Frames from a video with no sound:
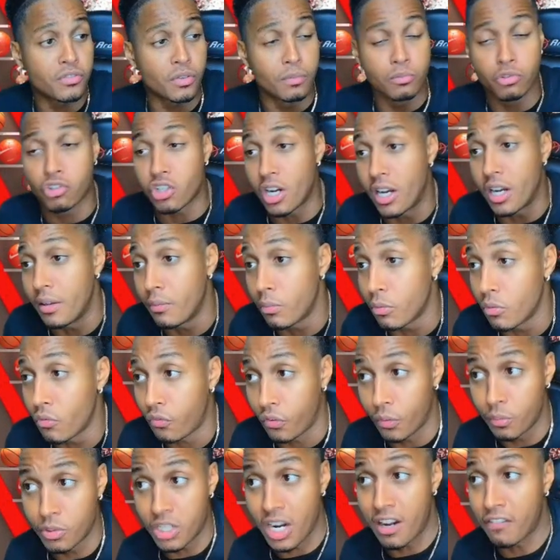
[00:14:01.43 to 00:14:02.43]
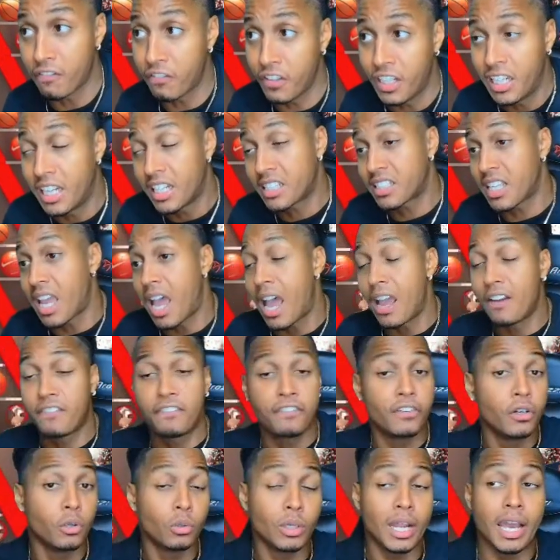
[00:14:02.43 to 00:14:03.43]
from João, from João Felix. I
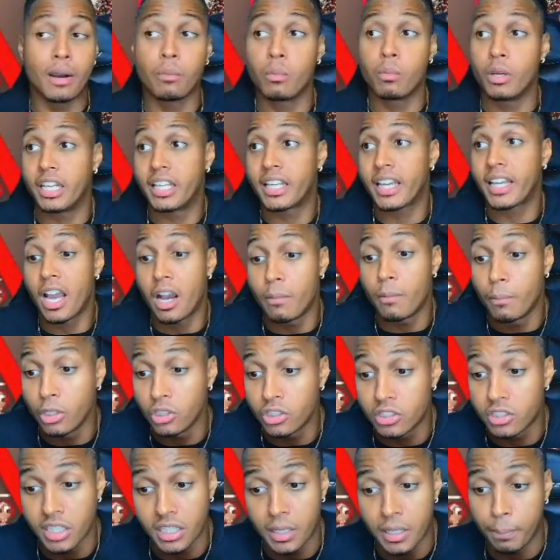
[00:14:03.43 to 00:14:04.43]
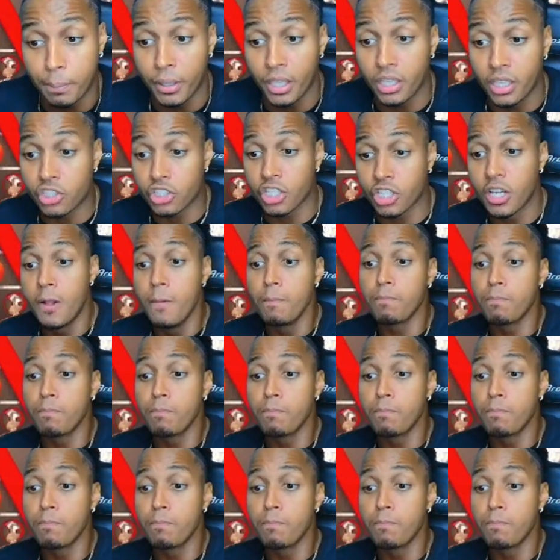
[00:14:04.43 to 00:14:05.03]
feel like when he come onto the pitch.